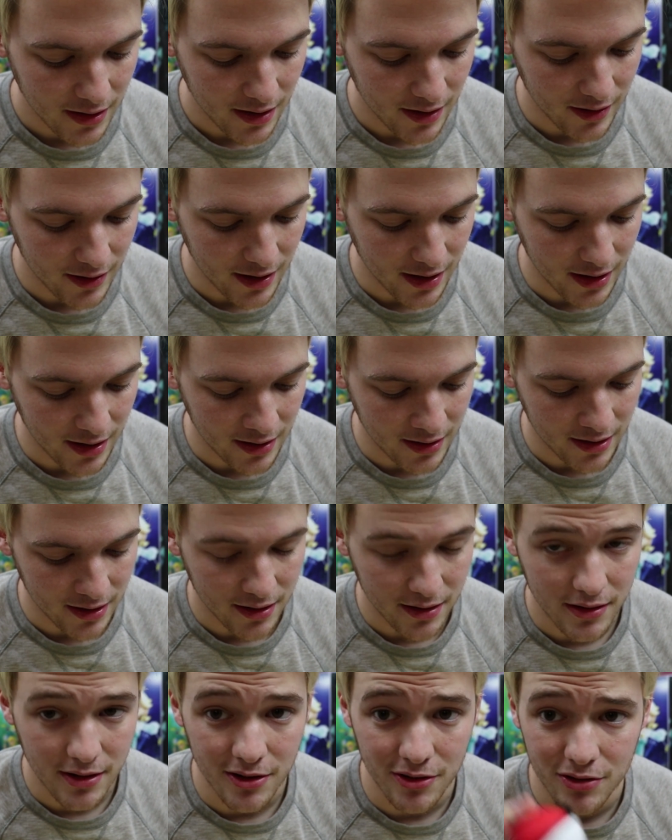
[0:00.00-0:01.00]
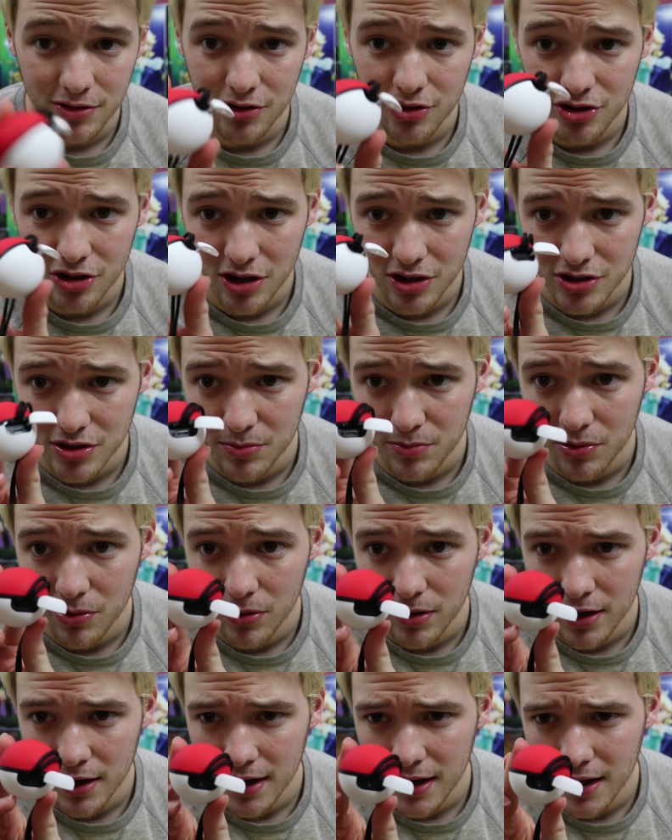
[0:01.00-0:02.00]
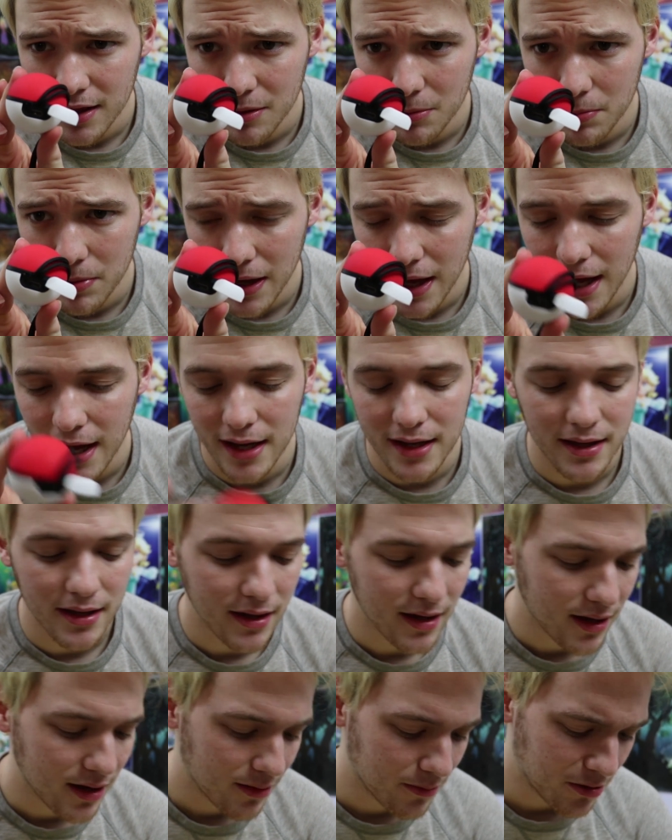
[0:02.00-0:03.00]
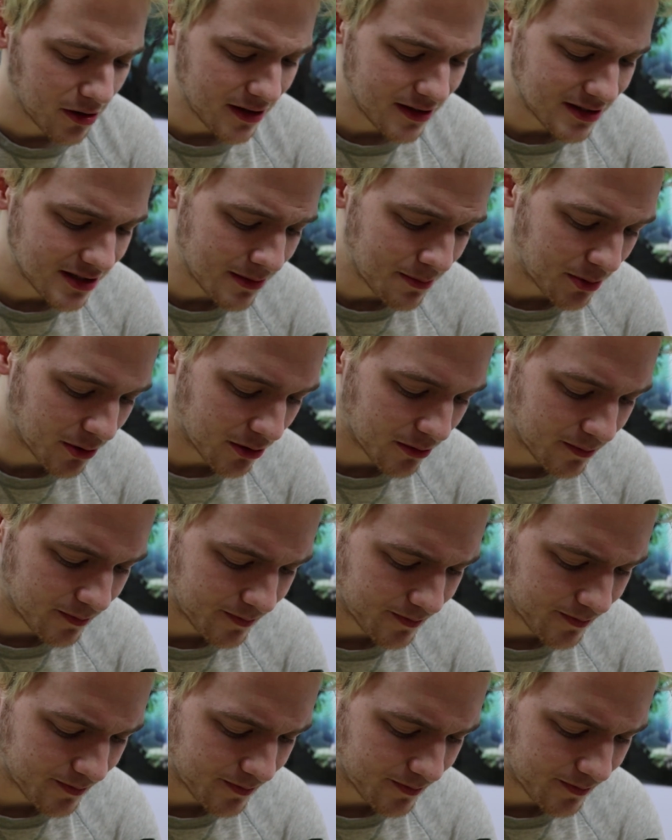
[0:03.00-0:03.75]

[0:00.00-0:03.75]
and then there's the charging port in the back. Pretty simple.